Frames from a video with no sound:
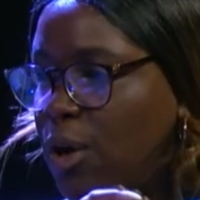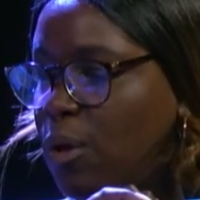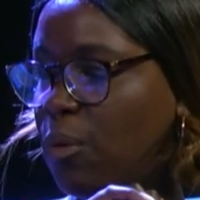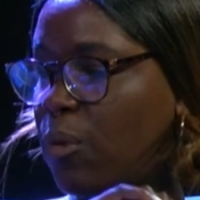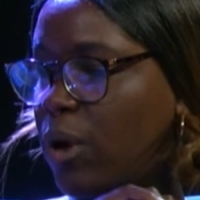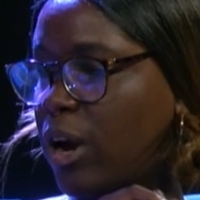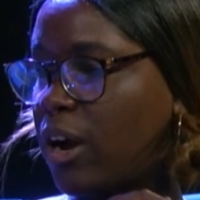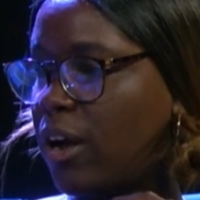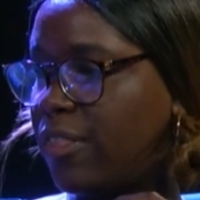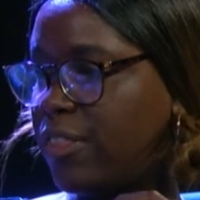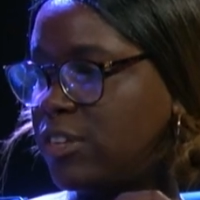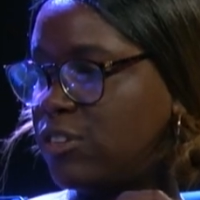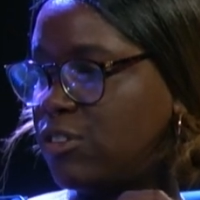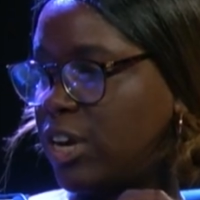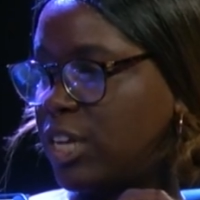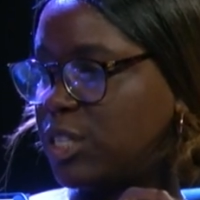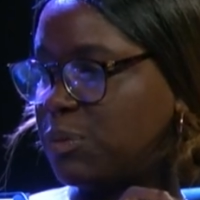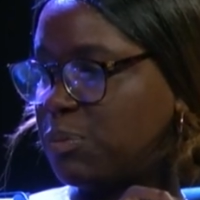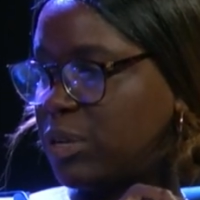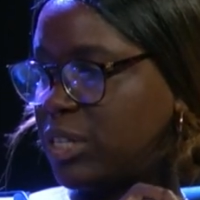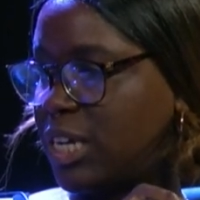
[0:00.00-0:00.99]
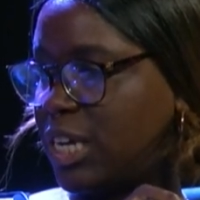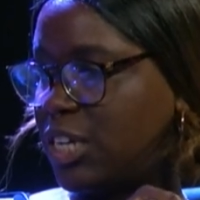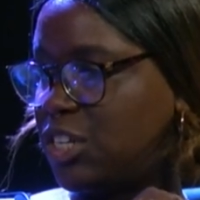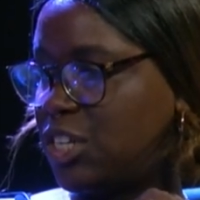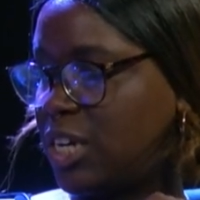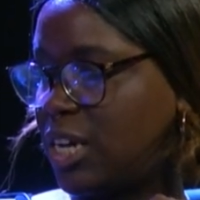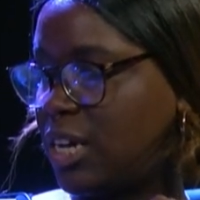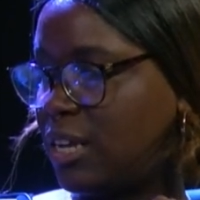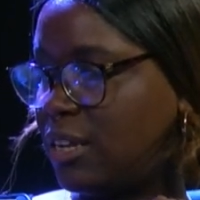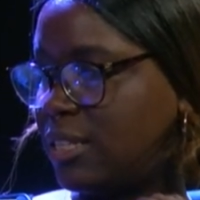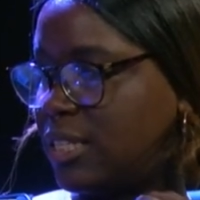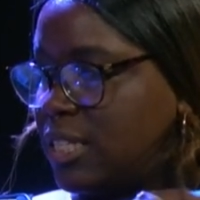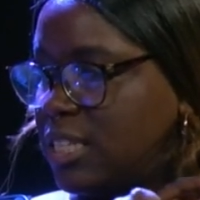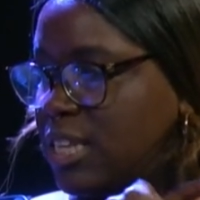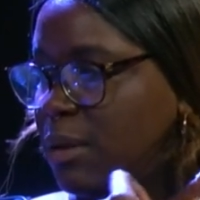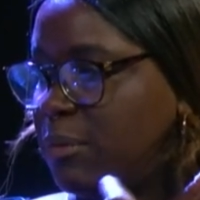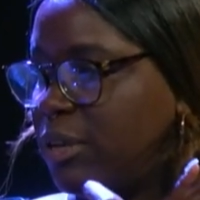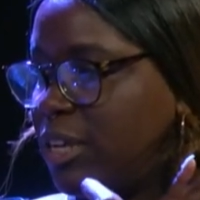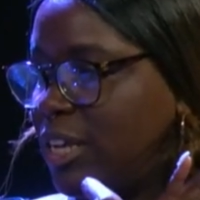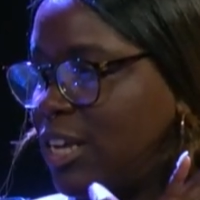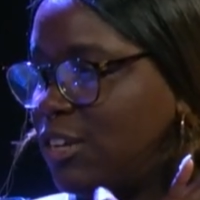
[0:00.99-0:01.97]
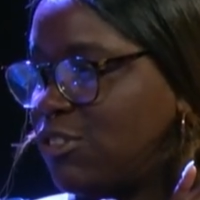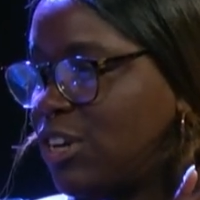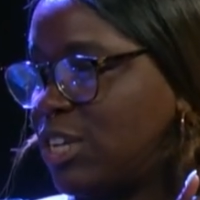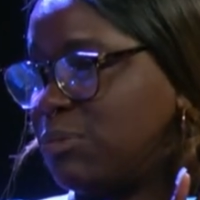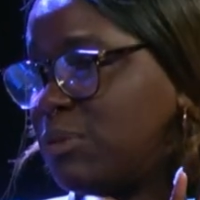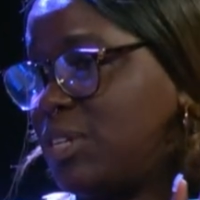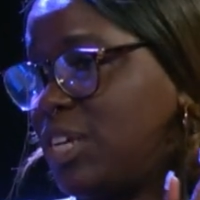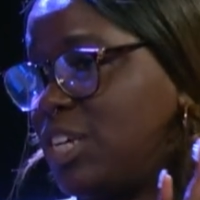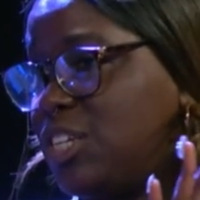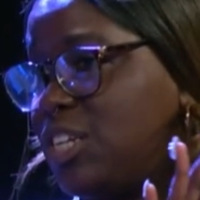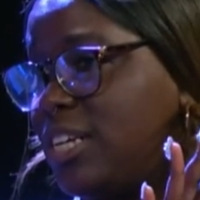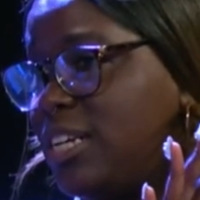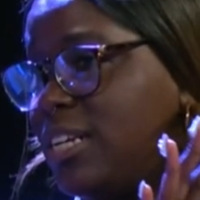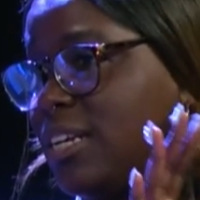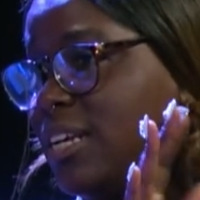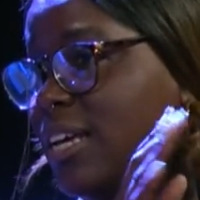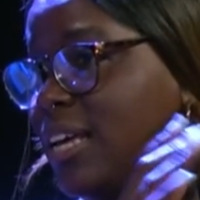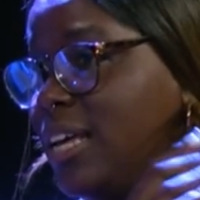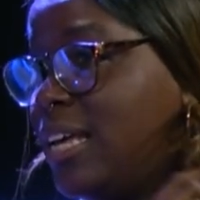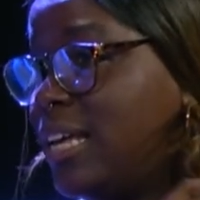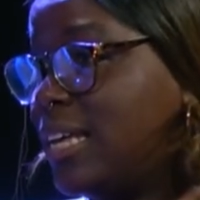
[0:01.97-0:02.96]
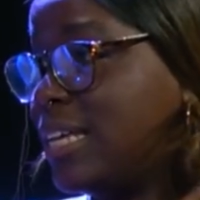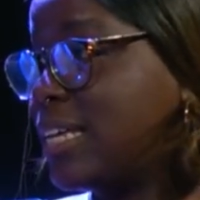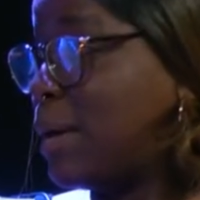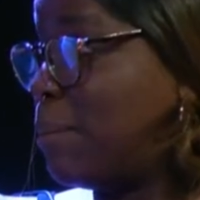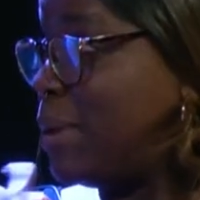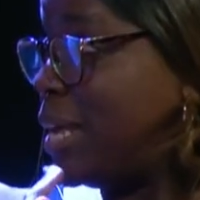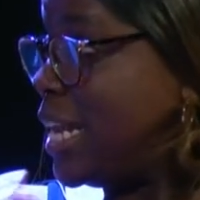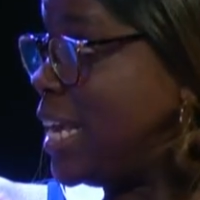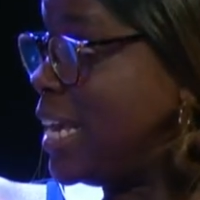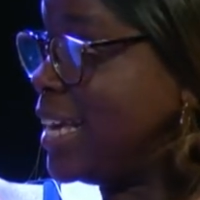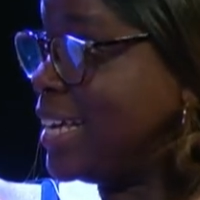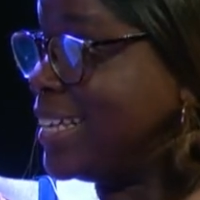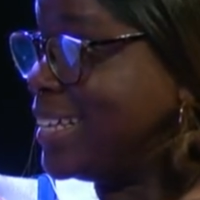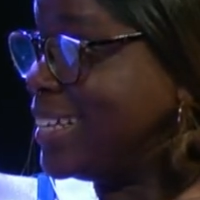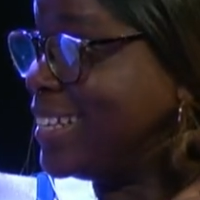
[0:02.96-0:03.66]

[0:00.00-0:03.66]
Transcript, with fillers: Where on the transportation, sustainability and transportation committee.